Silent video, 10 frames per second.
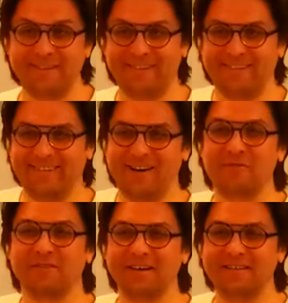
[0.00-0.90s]
project
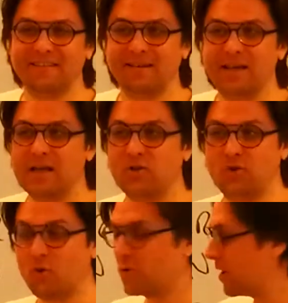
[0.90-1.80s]
be rooted, and you
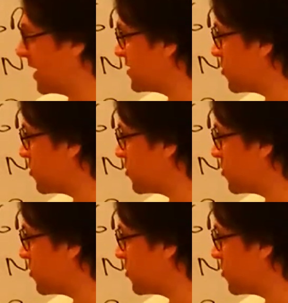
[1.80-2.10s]
mustn't have